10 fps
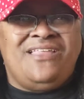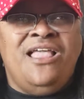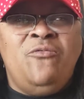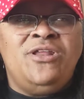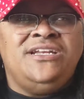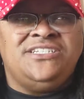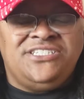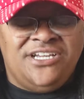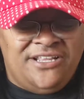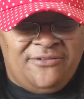I wanted to
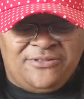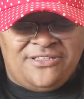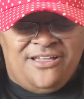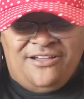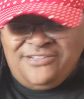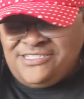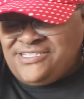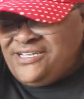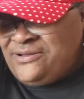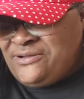share that with y'all
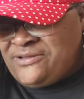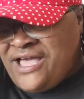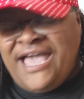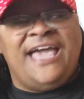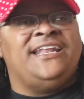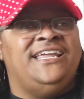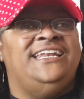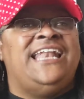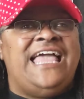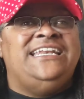because I had an
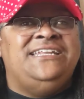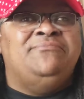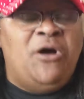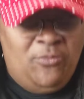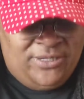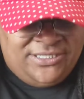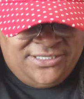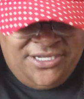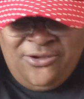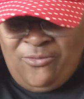enlightening moment
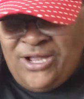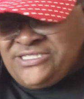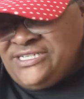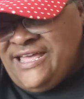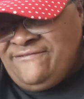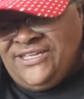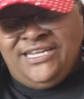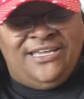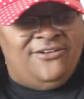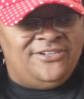watching that
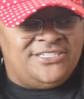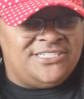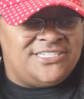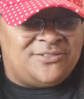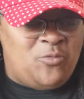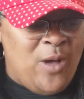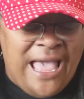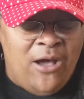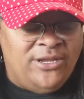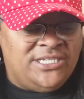video, and it just
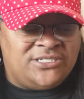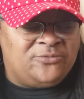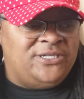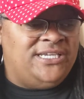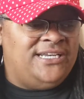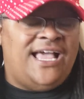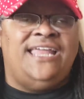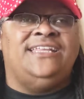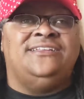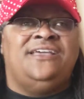
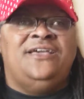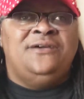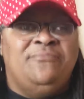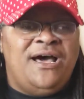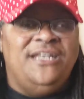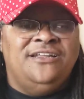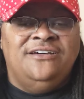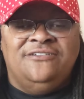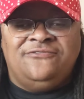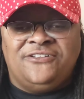reignited my
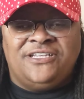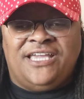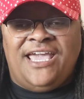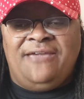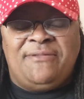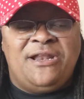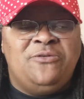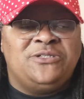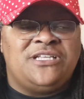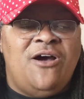love for the game. And
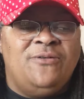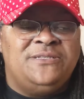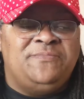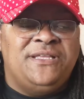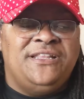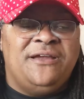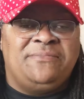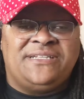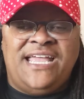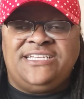I was always been there,
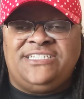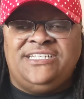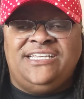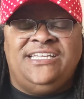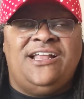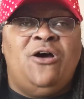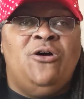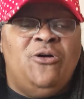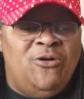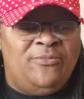but that shit hit
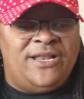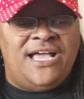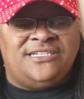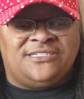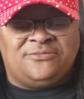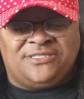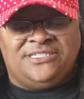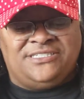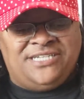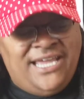home, and I just was
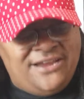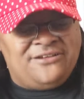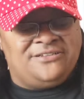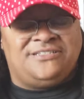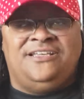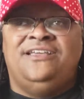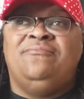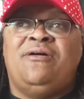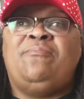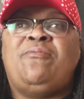in tears.
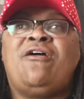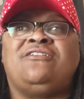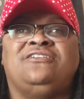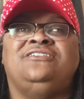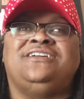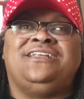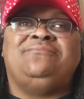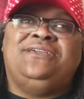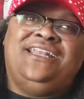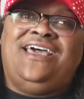My partner looking
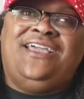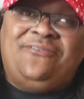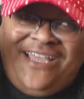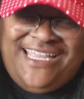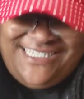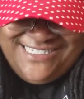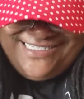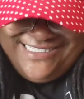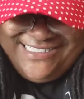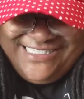at me like, what?